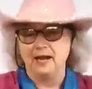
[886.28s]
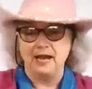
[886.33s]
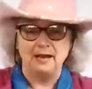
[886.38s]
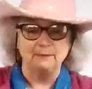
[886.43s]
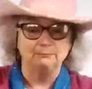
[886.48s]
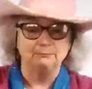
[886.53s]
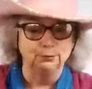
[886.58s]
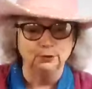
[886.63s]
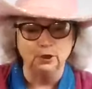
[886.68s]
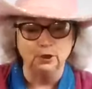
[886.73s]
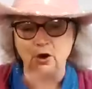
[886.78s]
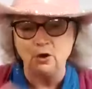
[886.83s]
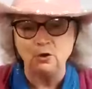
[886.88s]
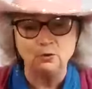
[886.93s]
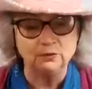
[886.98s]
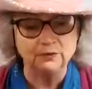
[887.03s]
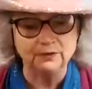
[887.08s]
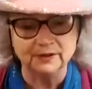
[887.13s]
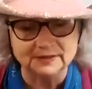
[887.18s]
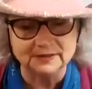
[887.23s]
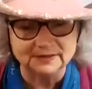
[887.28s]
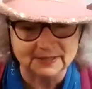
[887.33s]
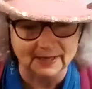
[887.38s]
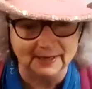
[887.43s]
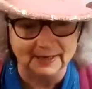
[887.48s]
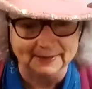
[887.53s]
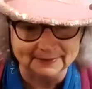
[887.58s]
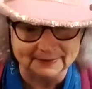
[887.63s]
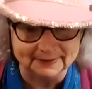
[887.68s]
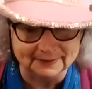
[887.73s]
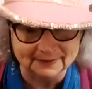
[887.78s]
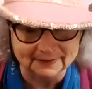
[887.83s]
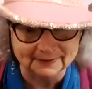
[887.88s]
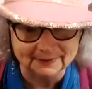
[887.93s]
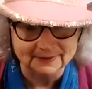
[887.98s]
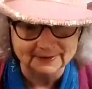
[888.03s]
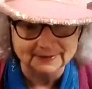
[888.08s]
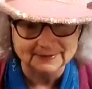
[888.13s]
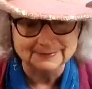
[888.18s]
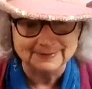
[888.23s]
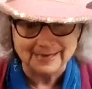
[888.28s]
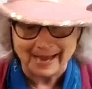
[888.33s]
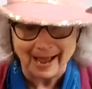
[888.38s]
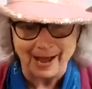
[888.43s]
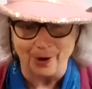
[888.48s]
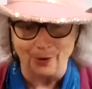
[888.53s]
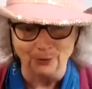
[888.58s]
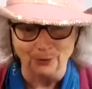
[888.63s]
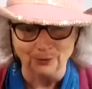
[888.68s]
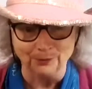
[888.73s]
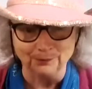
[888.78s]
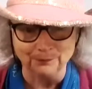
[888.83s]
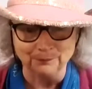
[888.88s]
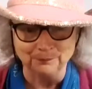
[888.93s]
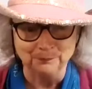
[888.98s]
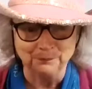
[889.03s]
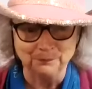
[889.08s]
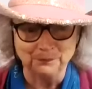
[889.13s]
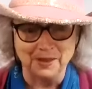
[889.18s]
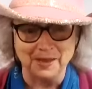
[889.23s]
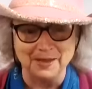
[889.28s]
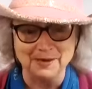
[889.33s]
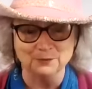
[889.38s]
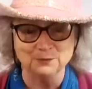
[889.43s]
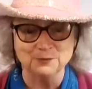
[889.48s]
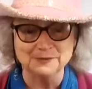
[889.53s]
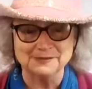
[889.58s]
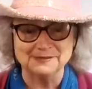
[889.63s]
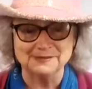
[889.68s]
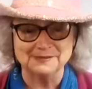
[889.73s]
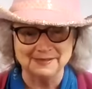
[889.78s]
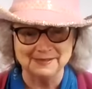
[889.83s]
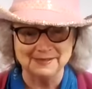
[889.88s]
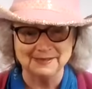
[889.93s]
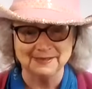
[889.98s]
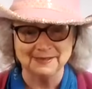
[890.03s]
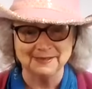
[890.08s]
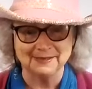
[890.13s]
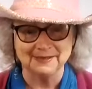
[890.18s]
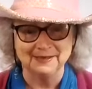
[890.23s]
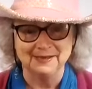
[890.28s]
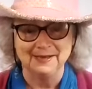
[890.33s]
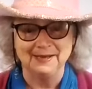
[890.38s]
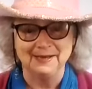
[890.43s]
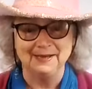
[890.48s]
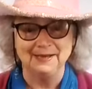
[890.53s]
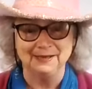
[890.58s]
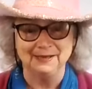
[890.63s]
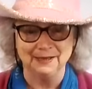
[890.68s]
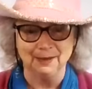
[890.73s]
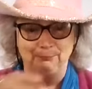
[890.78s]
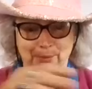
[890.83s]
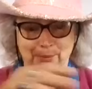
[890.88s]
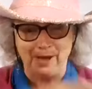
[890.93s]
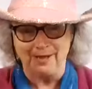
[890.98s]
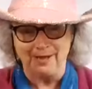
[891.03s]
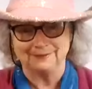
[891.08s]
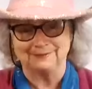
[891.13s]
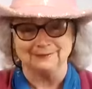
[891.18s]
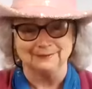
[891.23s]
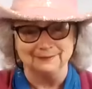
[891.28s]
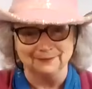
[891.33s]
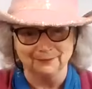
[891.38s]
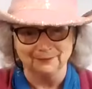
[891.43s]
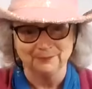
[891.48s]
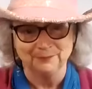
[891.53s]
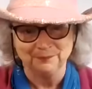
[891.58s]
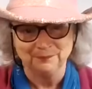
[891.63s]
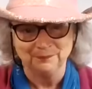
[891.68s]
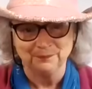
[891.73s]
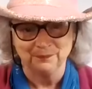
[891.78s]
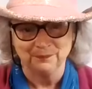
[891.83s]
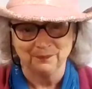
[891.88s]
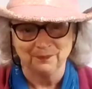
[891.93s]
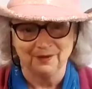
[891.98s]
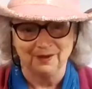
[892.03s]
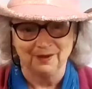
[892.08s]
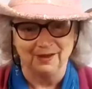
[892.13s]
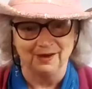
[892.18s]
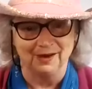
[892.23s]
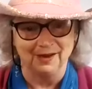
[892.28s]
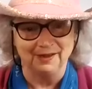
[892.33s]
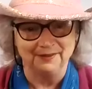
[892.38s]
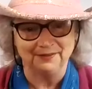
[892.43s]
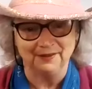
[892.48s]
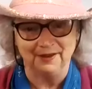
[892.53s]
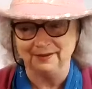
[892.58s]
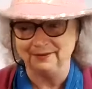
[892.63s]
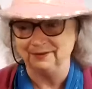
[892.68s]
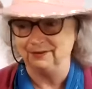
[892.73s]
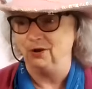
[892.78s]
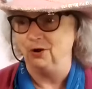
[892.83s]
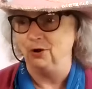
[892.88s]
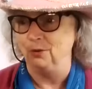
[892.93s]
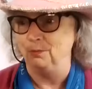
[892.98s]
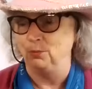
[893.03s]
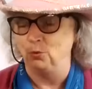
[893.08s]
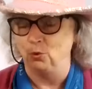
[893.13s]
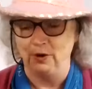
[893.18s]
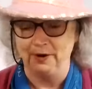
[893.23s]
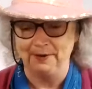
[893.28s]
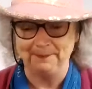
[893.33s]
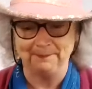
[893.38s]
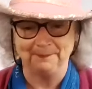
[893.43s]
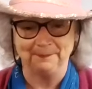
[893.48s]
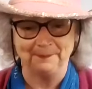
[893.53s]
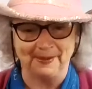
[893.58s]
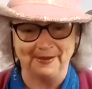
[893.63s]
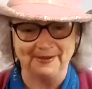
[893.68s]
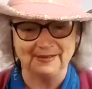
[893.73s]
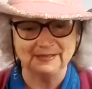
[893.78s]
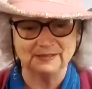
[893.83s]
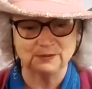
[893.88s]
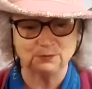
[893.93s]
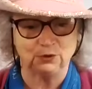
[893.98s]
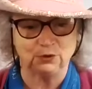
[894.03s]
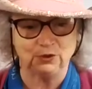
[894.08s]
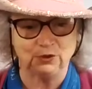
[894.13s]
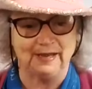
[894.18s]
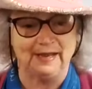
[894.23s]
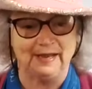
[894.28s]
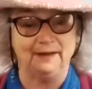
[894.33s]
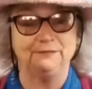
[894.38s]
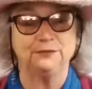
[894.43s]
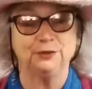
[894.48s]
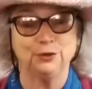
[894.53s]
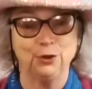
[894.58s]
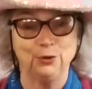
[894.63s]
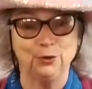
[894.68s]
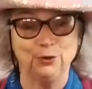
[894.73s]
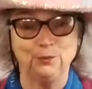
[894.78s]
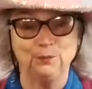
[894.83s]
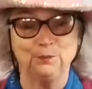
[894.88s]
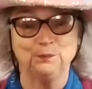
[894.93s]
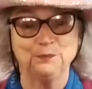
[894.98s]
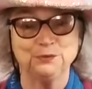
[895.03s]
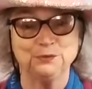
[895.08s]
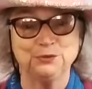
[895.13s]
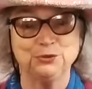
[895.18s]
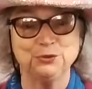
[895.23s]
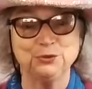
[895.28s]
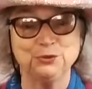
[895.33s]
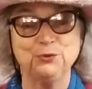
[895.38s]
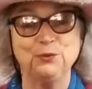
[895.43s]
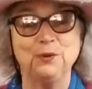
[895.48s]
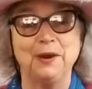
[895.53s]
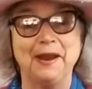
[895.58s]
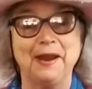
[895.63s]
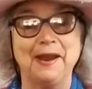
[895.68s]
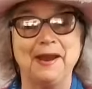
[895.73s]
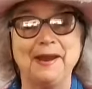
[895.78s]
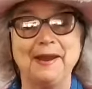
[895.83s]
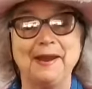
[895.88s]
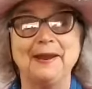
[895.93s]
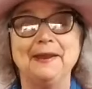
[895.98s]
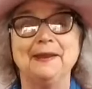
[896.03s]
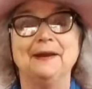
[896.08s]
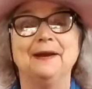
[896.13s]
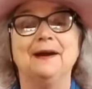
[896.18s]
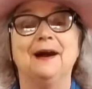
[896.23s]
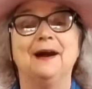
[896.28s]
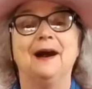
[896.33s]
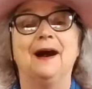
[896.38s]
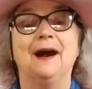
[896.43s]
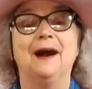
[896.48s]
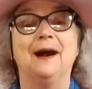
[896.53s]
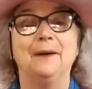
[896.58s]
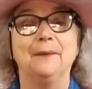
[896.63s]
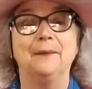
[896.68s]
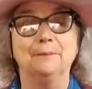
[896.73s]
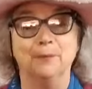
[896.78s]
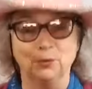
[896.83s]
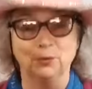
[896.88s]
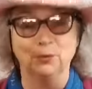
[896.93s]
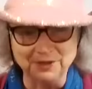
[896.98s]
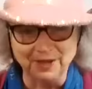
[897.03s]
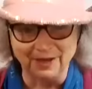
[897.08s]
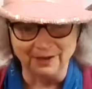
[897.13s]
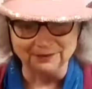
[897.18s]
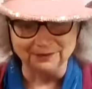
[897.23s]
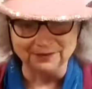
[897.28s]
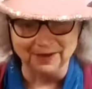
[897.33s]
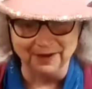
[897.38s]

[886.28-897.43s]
had blown the tent down and it was sitting in a puddle. And I thought, oh boy, I guess we're going to have to go to a uh, motel